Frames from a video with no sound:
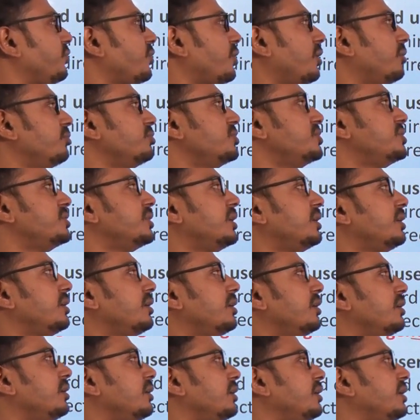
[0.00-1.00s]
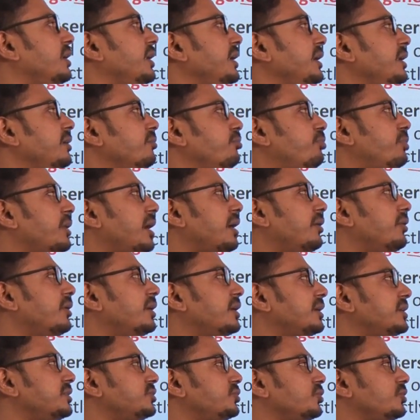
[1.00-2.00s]
from uh, green power
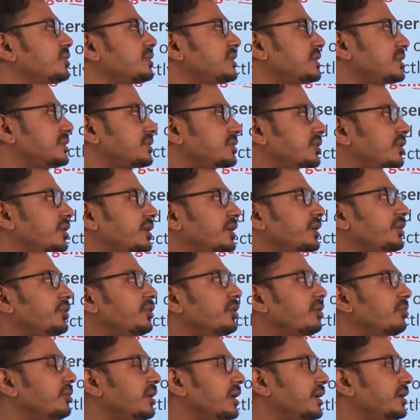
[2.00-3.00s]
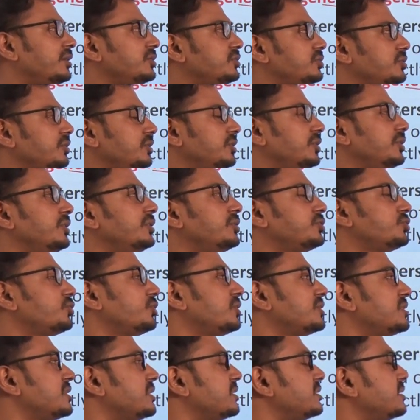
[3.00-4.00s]
resources or renewable energy
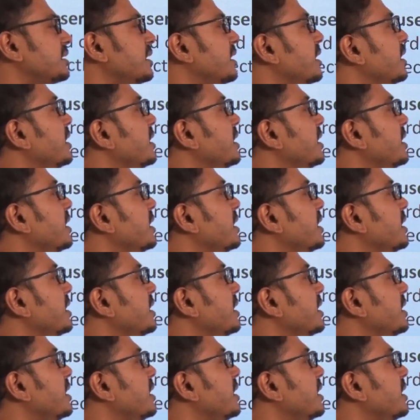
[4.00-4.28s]
resources,